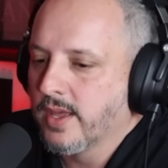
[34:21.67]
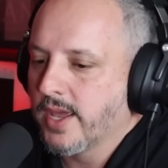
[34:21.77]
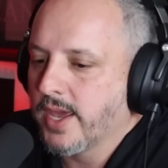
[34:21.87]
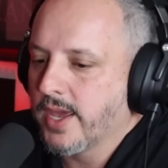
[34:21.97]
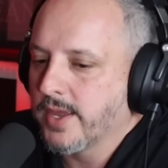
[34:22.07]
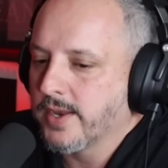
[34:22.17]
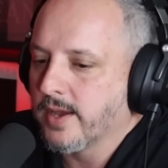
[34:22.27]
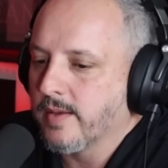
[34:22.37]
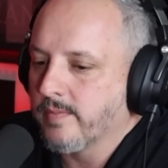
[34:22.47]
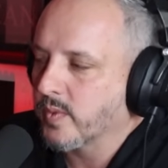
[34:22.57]
And
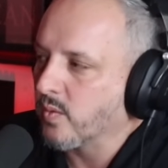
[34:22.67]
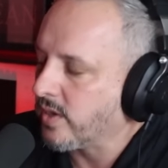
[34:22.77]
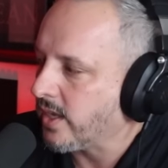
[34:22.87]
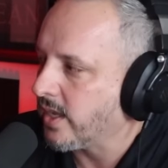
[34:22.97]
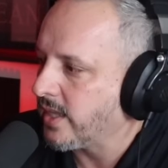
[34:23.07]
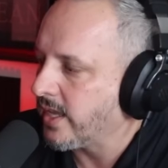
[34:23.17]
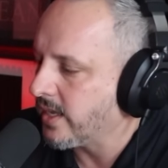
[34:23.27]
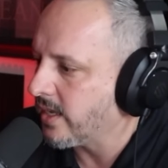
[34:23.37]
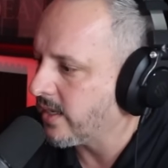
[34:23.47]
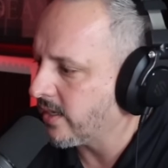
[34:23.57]
I think
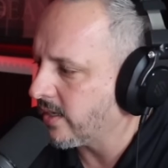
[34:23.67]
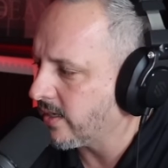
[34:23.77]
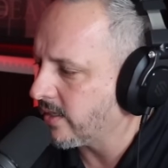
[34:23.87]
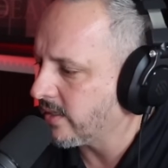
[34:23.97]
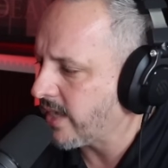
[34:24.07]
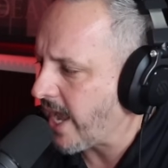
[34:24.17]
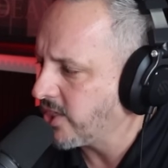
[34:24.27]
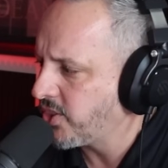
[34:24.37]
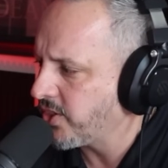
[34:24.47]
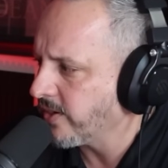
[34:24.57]

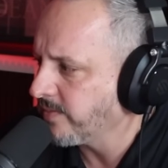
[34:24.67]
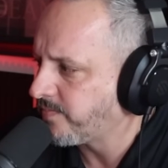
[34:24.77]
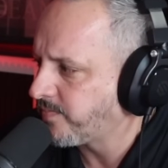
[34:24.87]
last year